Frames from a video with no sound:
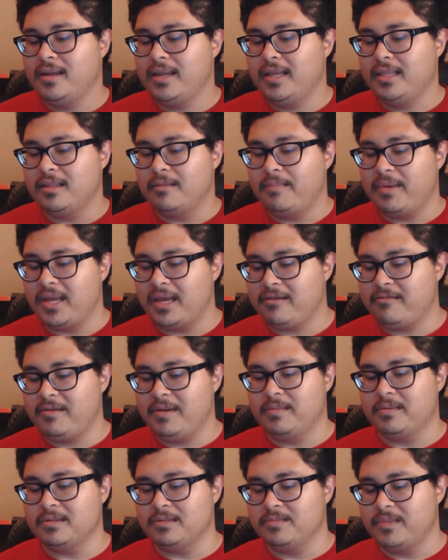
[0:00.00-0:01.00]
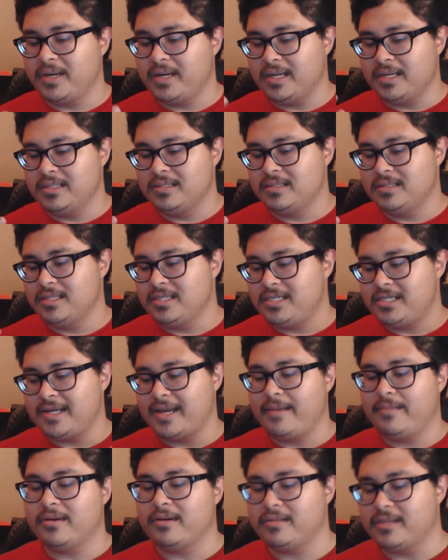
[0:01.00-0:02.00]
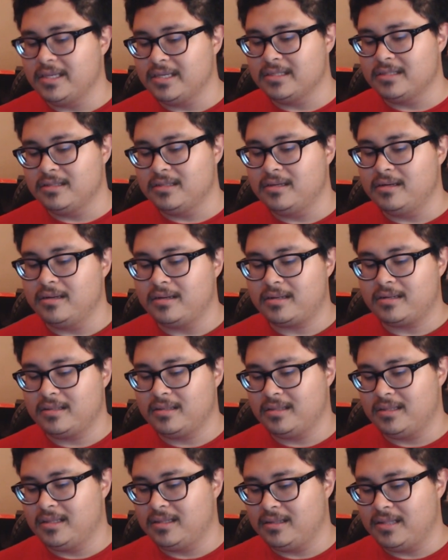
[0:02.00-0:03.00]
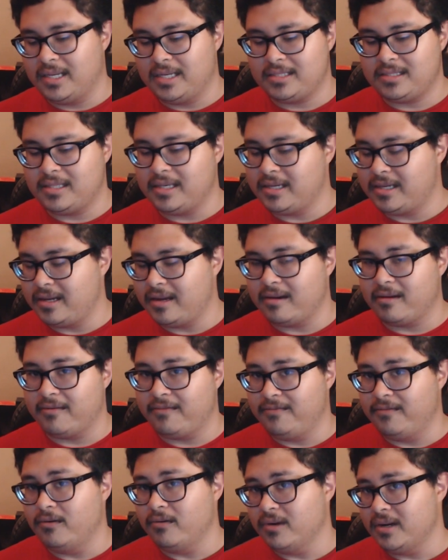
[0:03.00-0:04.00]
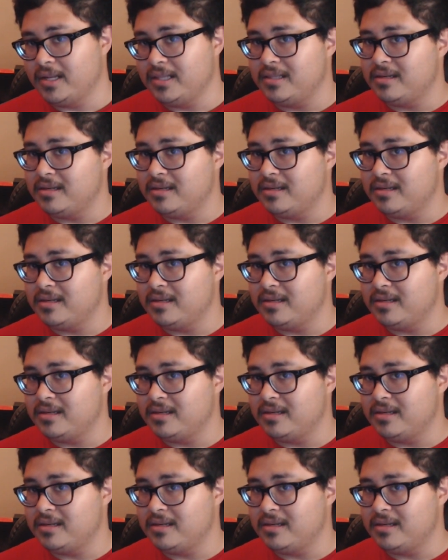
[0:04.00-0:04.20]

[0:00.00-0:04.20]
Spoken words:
in the back of people's minds, the shabbier things look, the less they care for it.